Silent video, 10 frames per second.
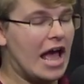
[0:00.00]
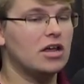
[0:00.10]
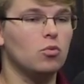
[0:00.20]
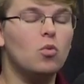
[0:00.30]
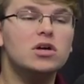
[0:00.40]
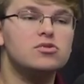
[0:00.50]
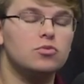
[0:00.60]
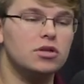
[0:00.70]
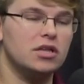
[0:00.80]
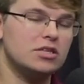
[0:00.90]
And it wasn't
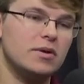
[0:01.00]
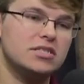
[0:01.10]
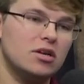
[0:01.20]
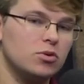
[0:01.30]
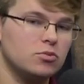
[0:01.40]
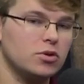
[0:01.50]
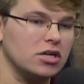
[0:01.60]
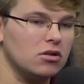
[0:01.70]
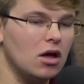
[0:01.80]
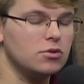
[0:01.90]
really, that's why I said it wasn't really
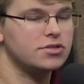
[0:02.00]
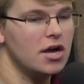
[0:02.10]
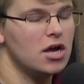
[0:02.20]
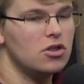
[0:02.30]
close. Mm-hmm.